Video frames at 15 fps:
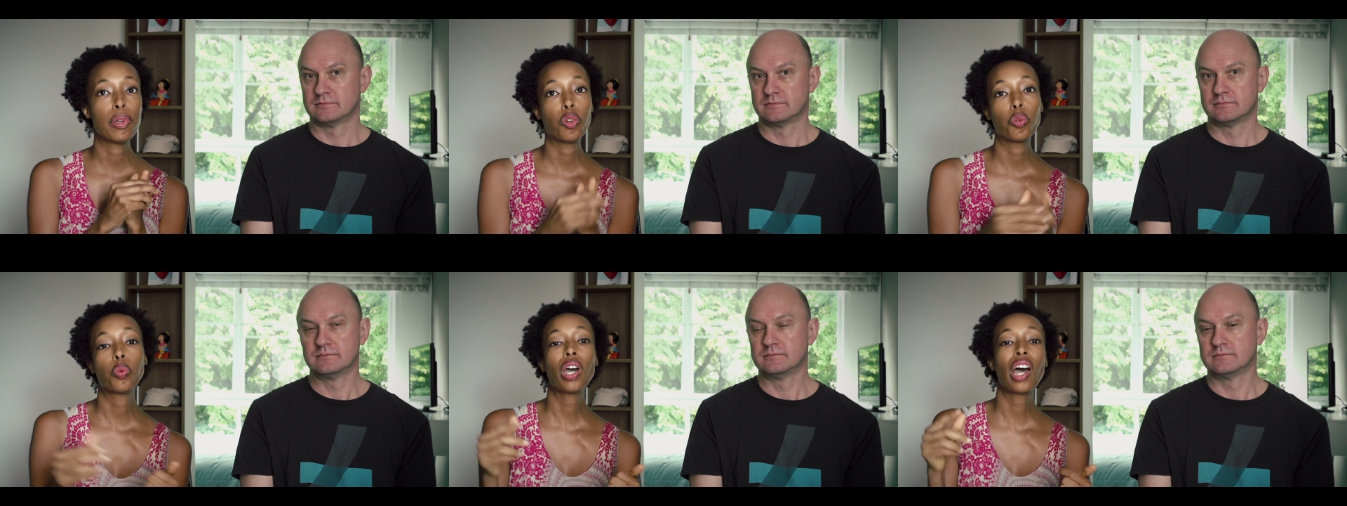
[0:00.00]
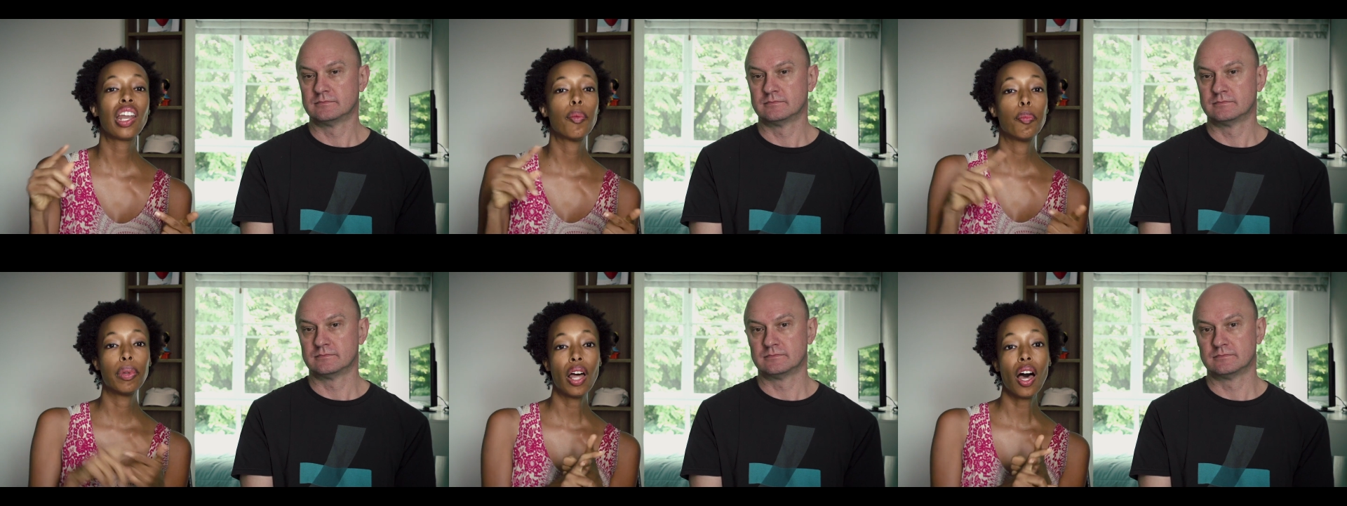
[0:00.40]
Speaker 1: build? What kind
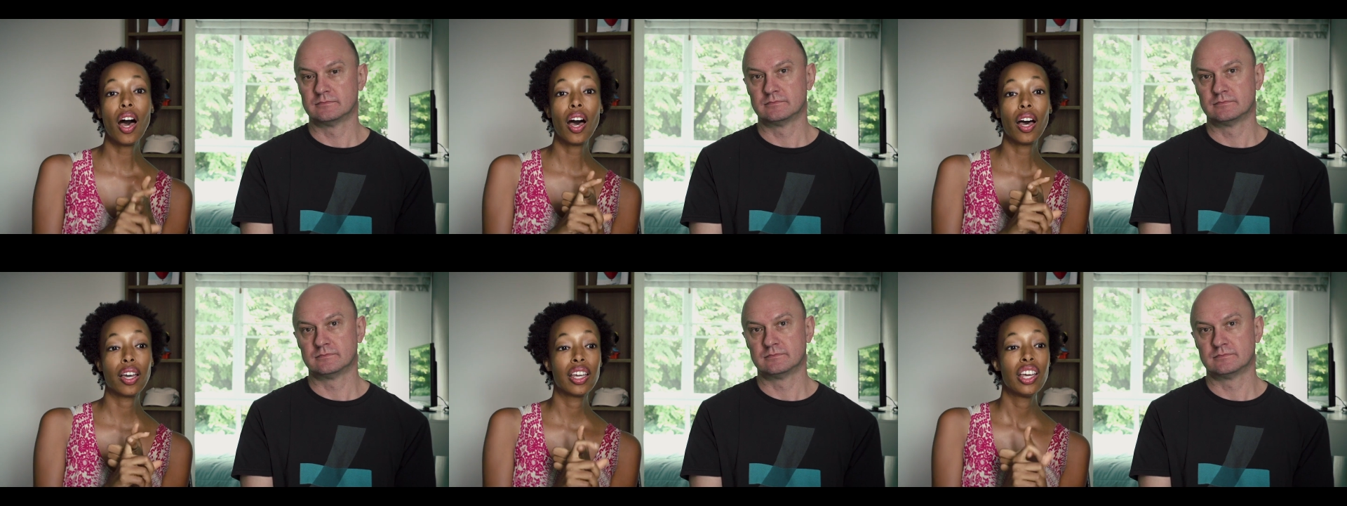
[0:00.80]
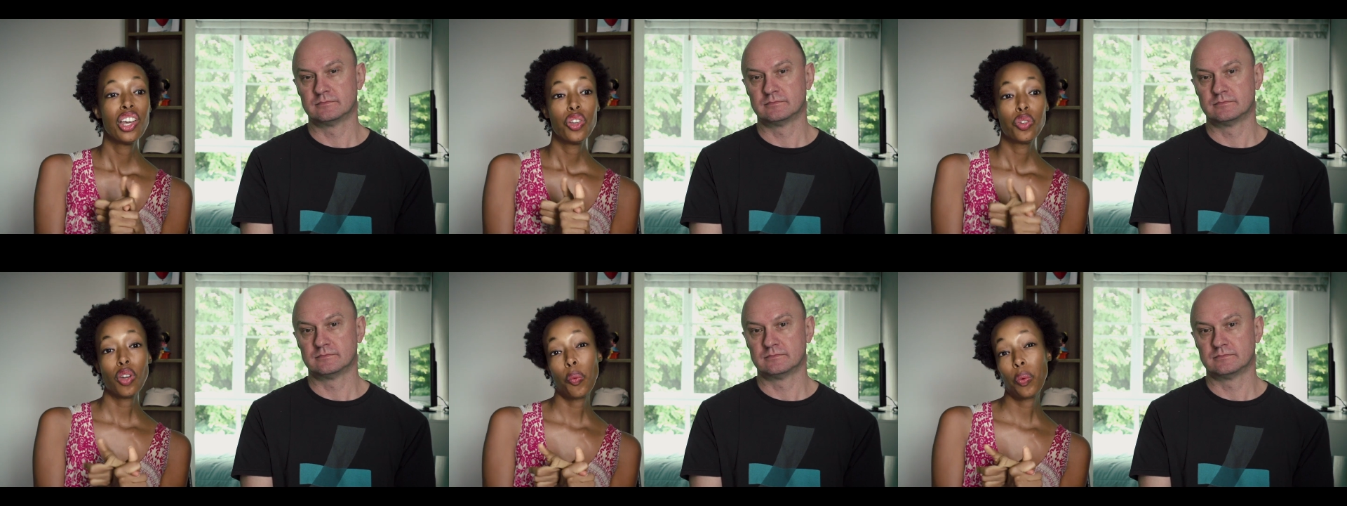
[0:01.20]
of blog
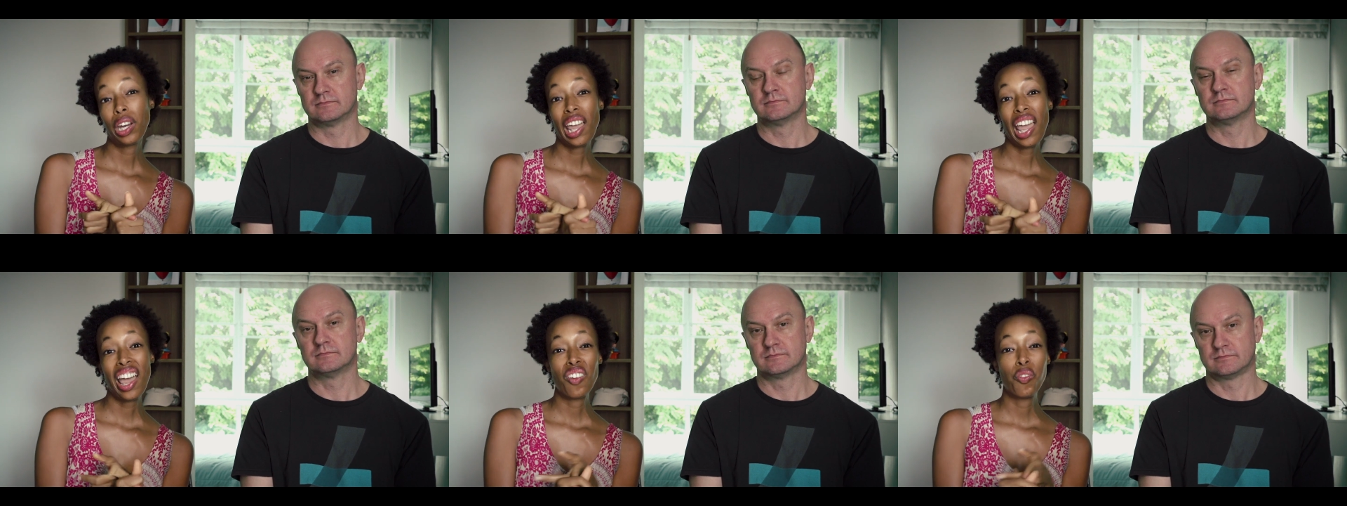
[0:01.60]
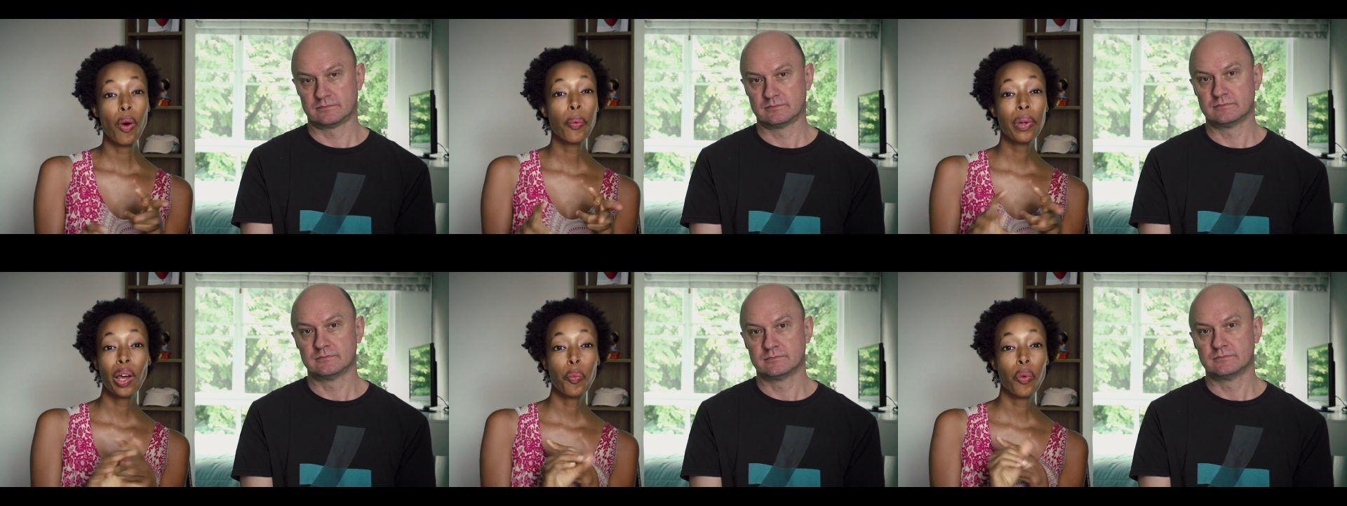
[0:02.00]
do I want to have? What
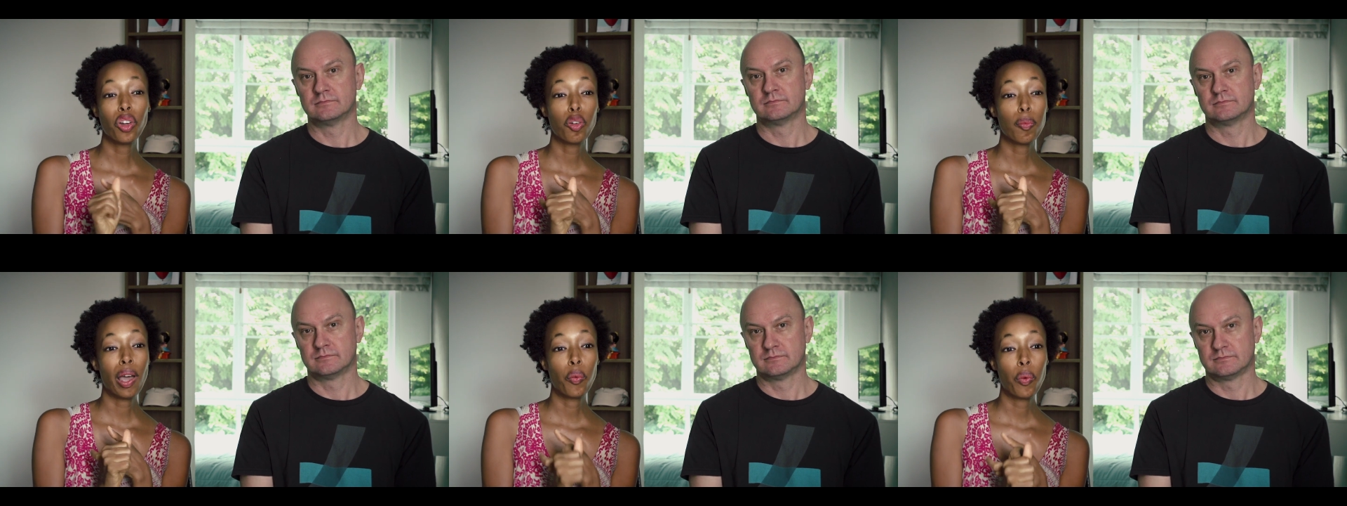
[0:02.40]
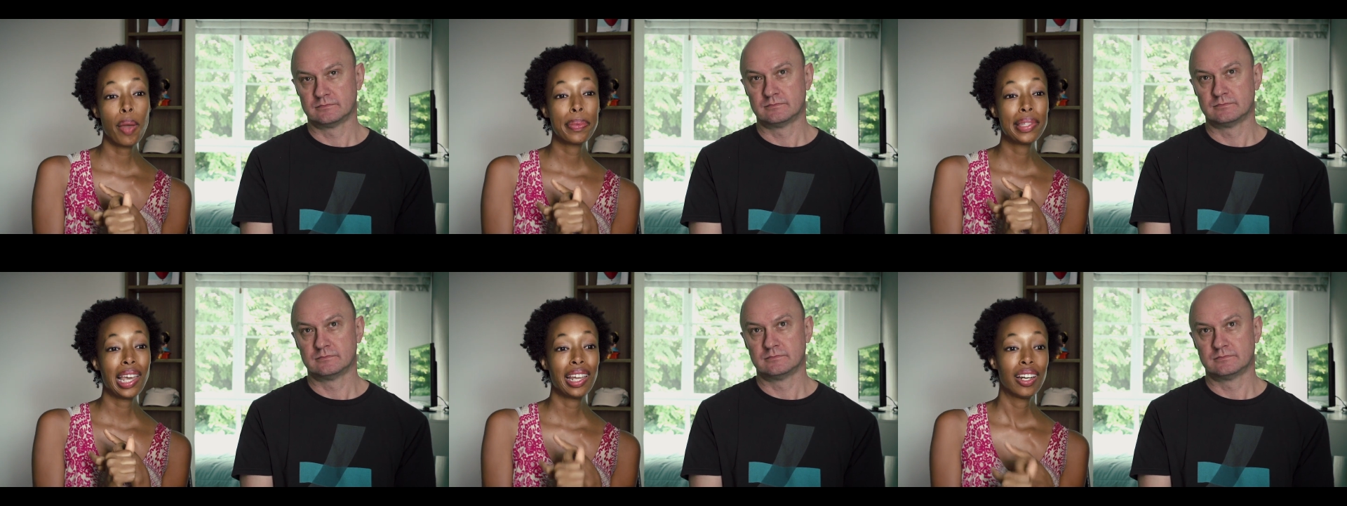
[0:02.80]
would I want on my
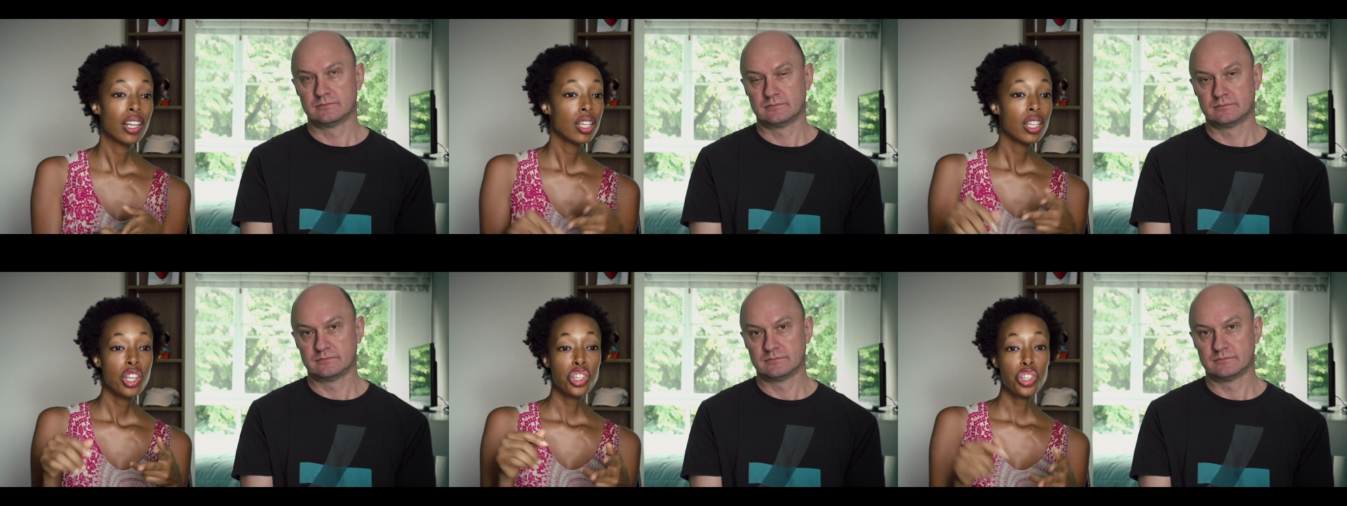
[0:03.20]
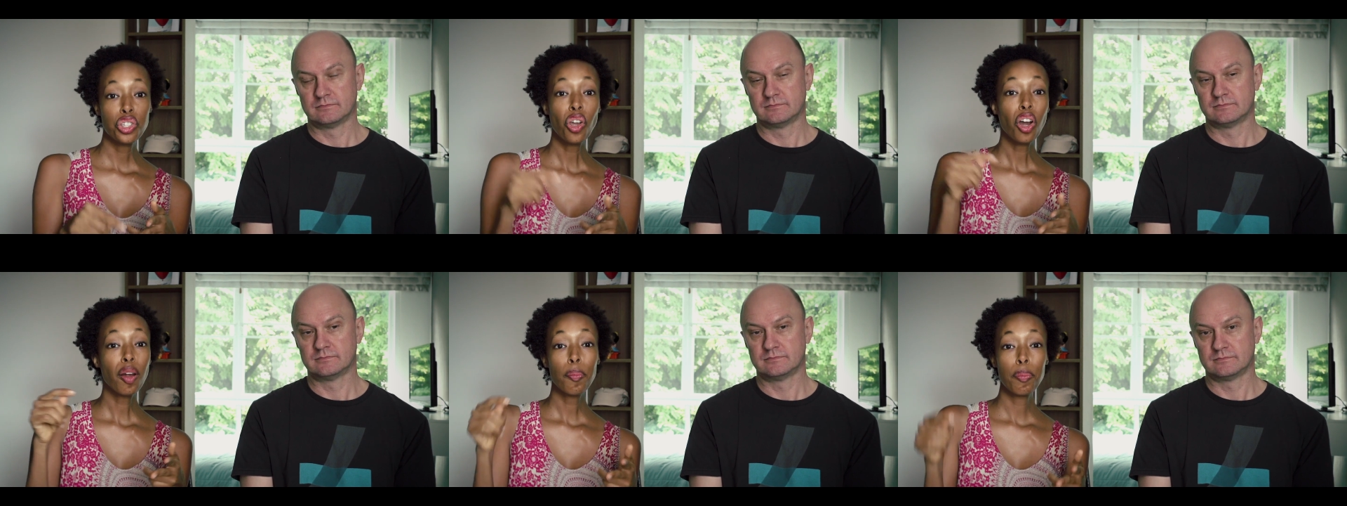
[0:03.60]
website?
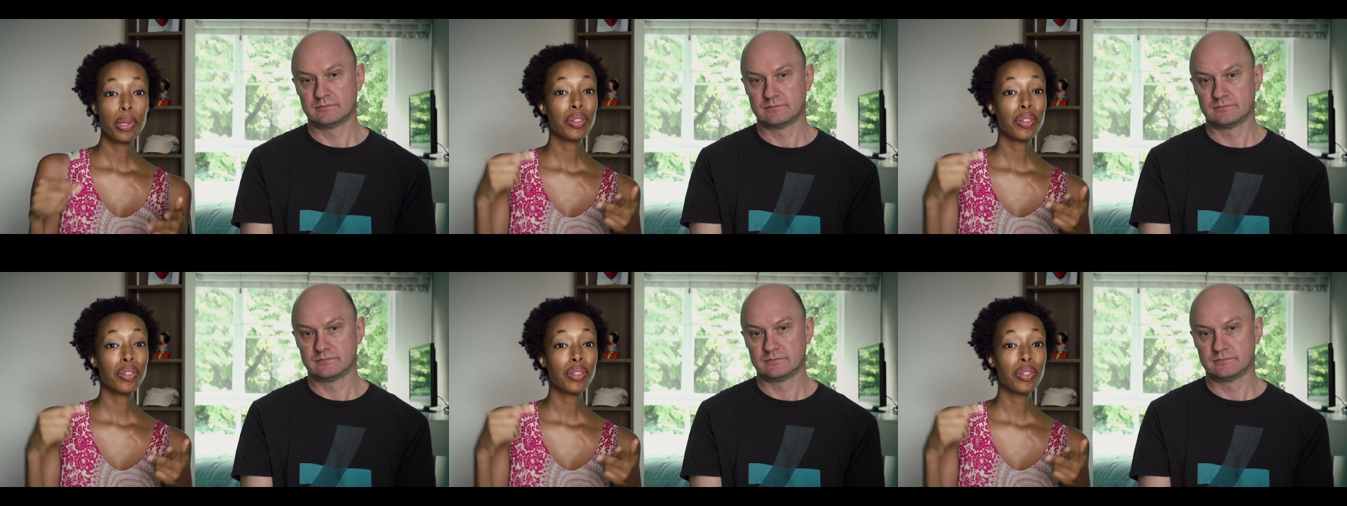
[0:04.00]
Start